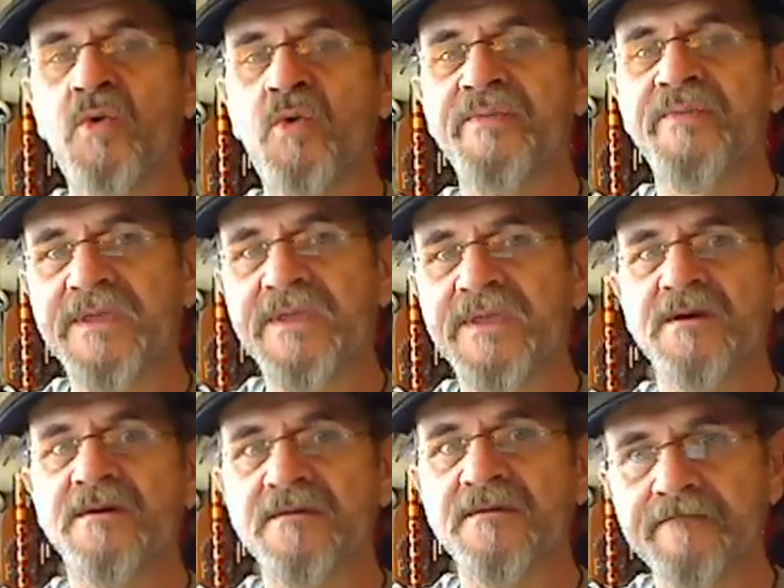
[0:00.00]
hold
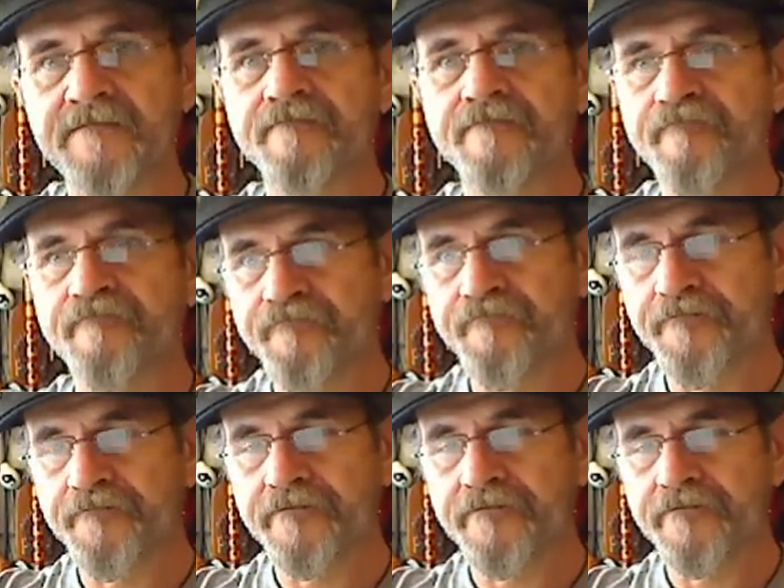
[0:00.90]
the
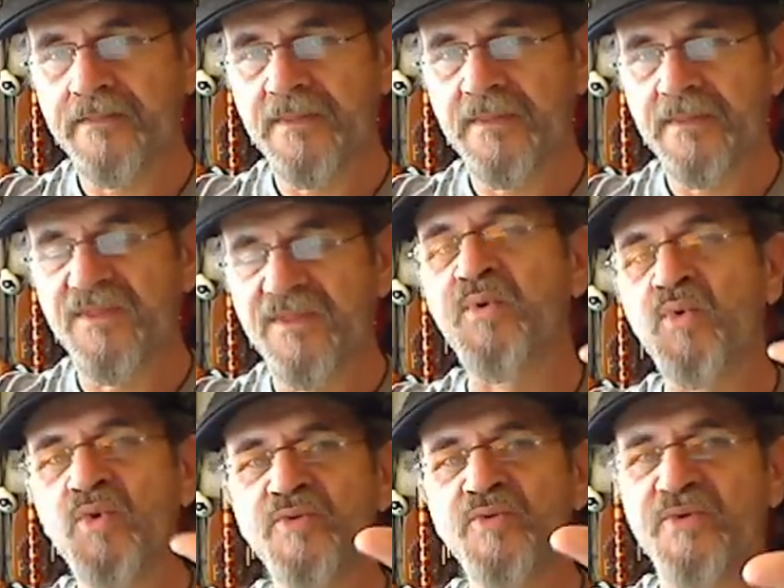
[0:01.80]

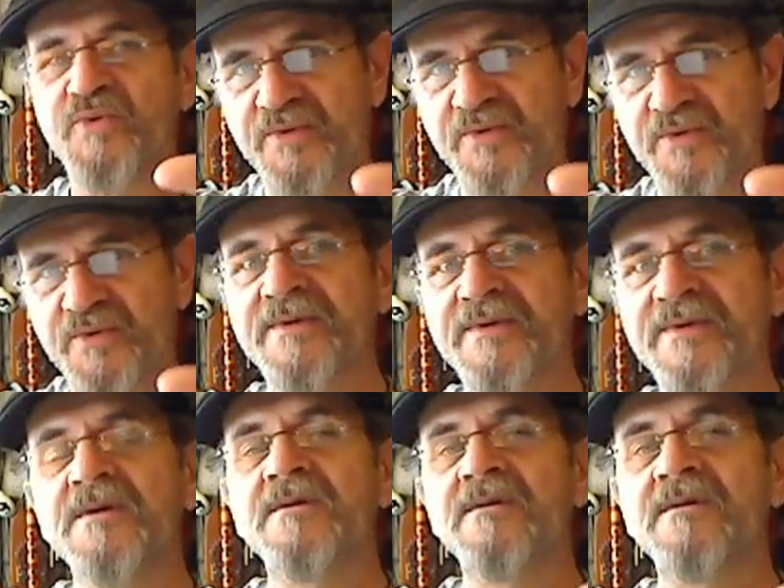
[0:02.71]
pool noodles
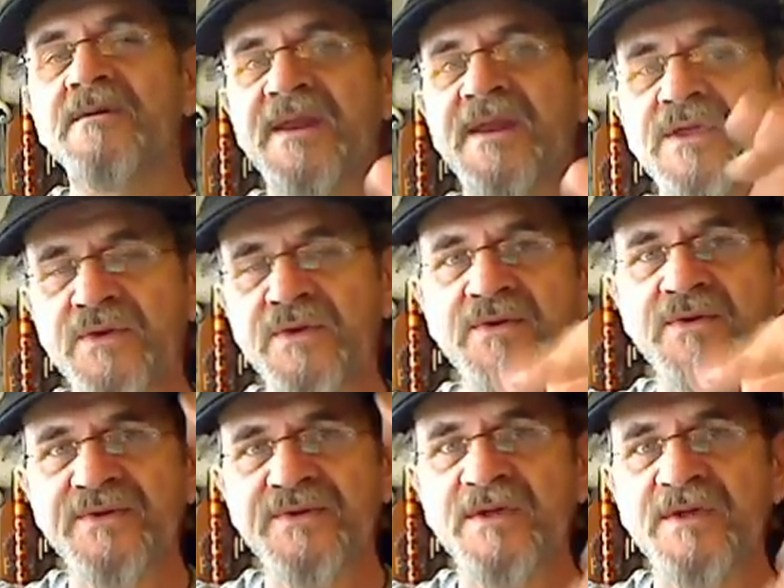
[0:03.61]
that I
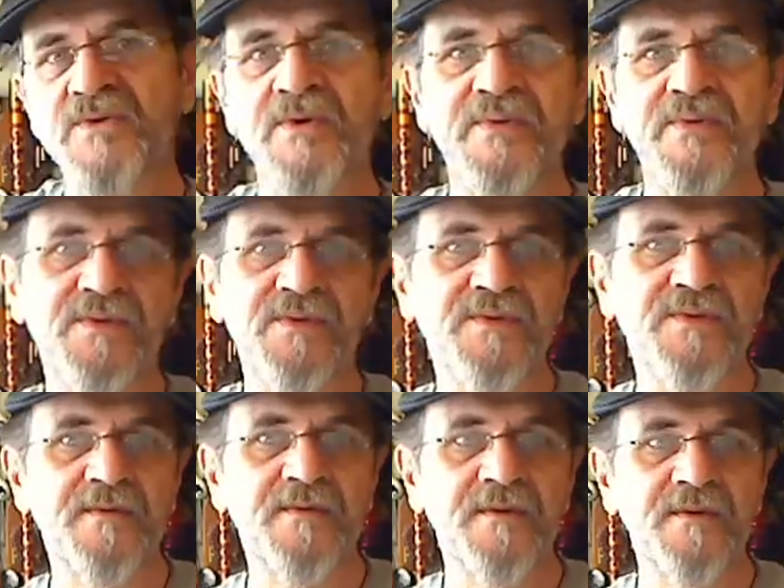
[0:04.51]
use as
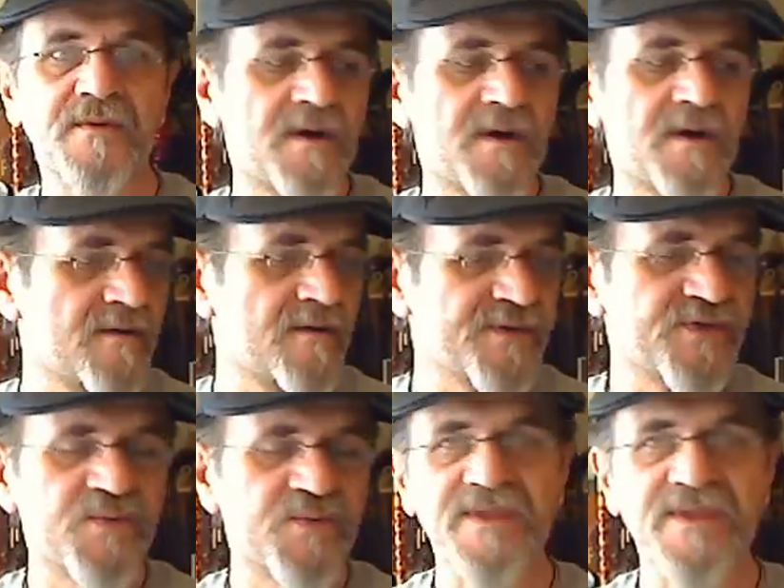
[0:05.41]
cushions
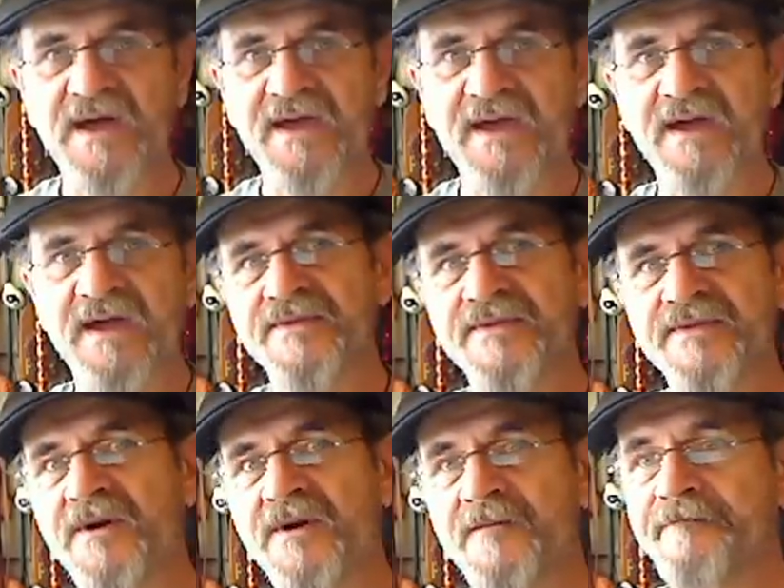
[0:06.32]
between the kayak and the
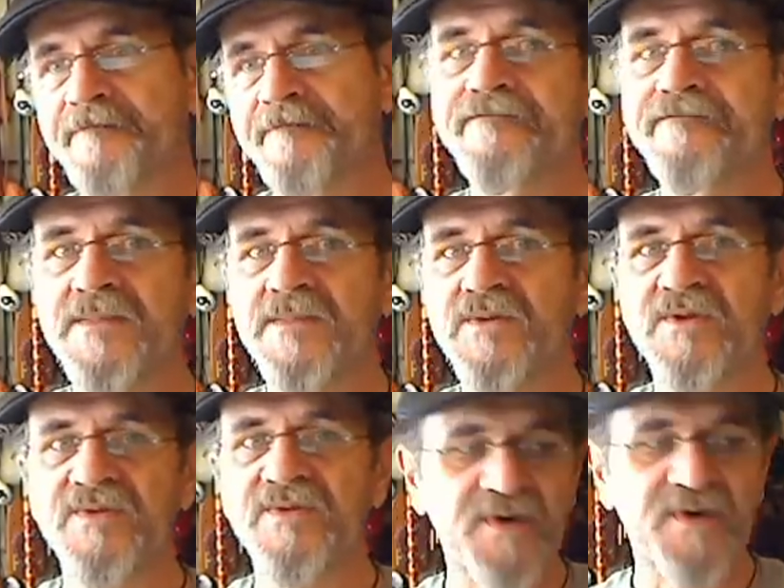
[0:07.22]
car.
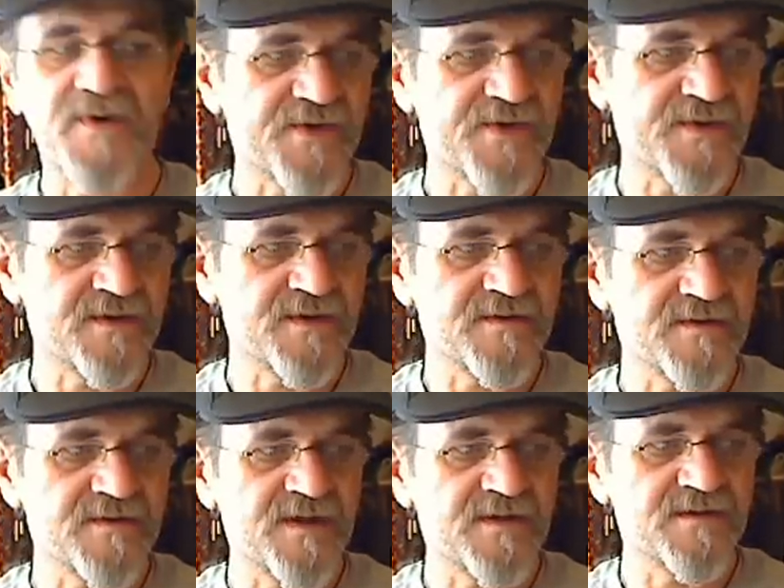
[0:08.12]
So that's pretty much it.
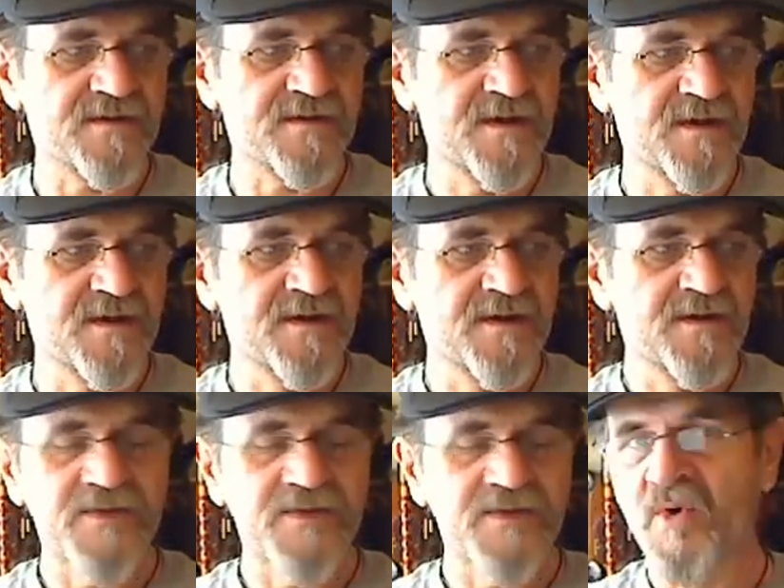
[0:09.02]
And then
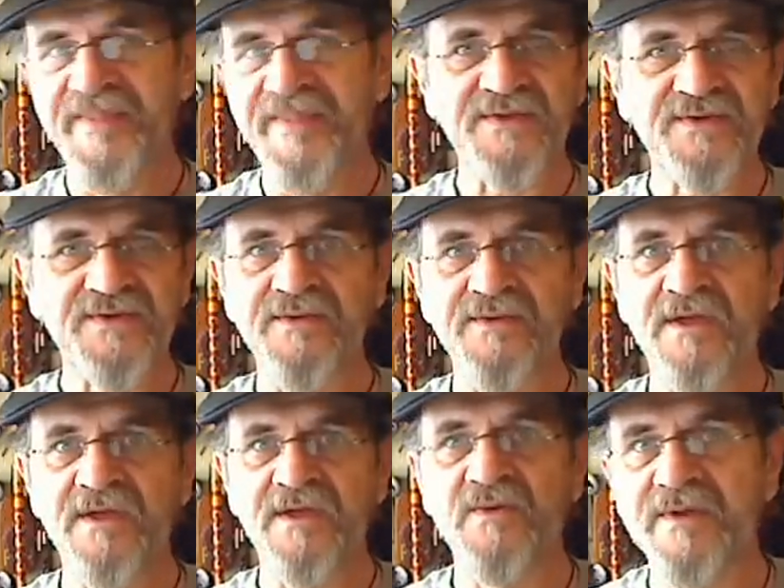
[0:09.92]
the whole thing's held
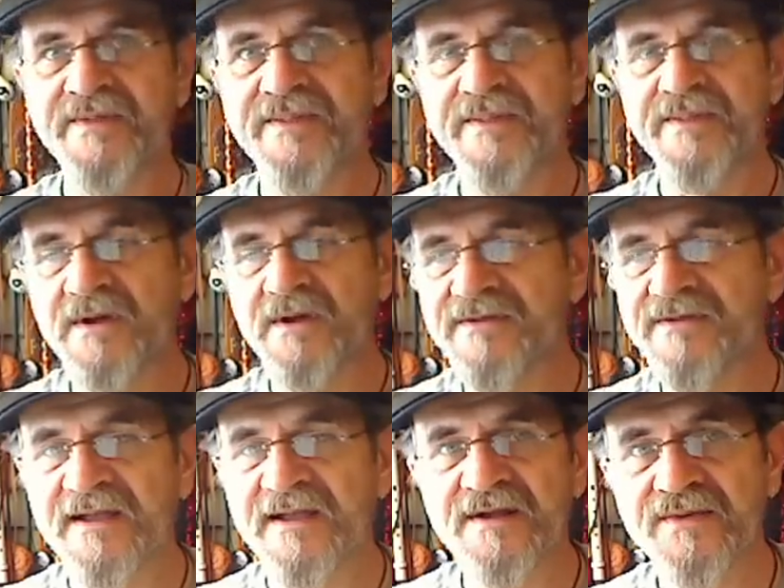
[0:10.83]
together with
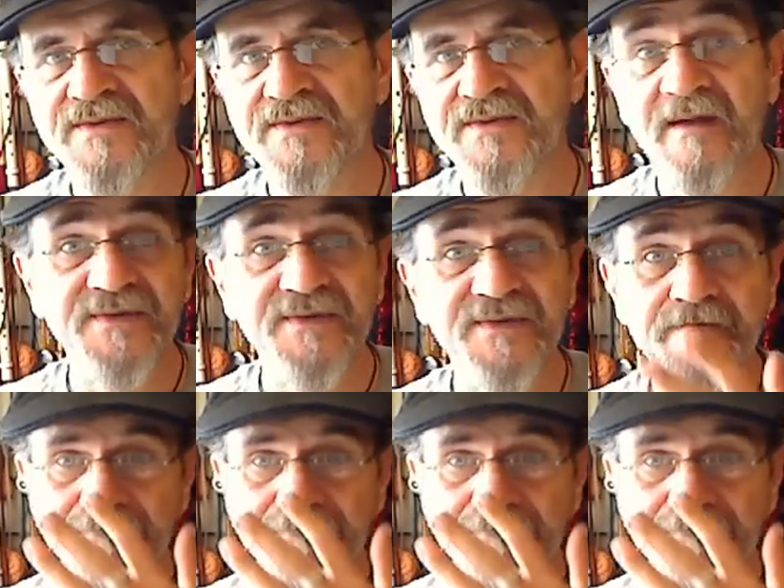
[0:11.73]
nylon straps.